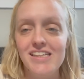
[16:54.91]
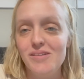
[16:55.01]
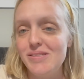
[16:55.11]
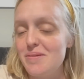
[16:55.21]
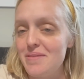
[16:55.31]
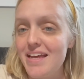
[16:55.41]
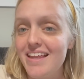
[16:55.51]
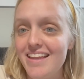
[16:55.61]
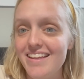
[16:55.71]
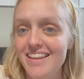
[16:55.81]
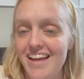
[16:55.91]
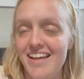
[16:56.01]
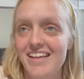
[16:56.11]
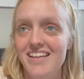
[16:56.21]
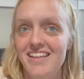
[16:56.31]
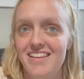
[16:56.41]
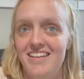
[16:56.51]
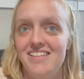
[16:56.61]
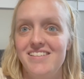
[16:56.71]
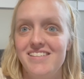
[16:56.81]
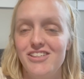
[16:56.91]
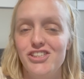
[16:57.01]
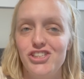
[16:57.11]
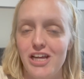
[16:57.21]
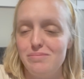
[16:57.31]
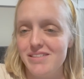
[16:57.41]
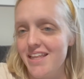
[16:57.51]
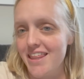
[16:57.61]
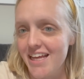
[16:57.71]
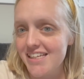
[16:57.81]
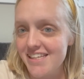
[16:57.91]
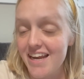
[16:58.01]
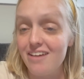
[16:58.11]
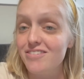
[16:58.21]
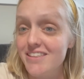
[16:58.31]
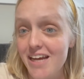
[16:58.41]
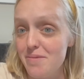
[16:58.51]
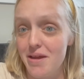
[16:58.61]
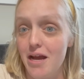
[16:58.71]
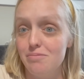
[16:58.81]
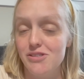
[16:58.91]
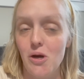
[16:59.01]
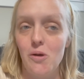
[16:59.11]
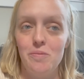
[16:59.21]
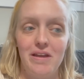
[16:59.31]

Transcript: But something like that is such a Jamesy thing is that every time he comes home,